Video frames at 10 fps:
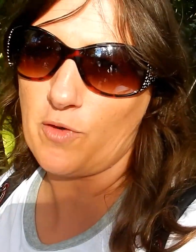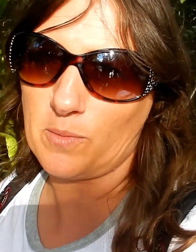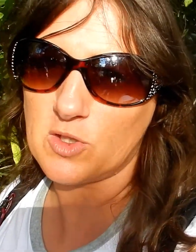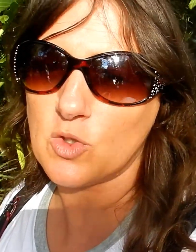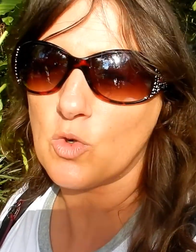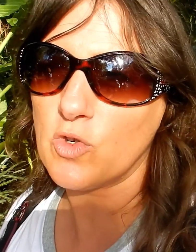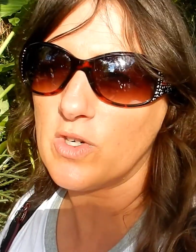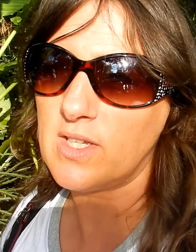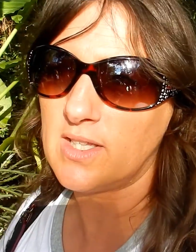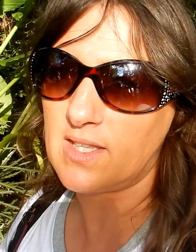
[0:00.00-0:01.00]
from
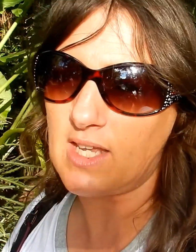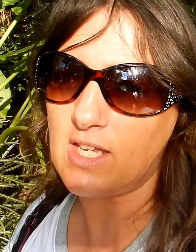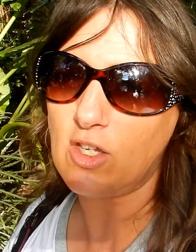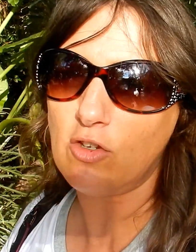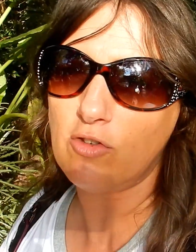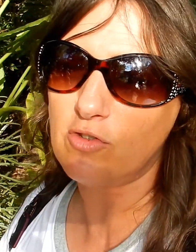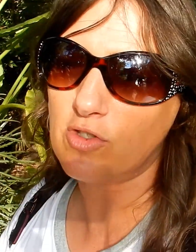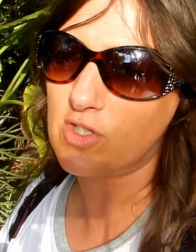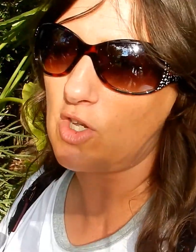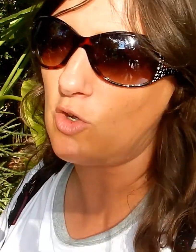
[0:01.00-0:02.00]
Soarin' that they
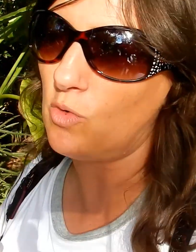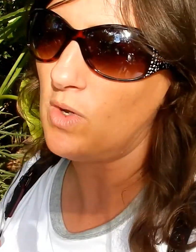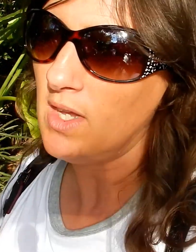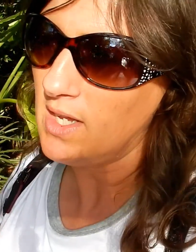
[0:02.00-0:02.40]
use, so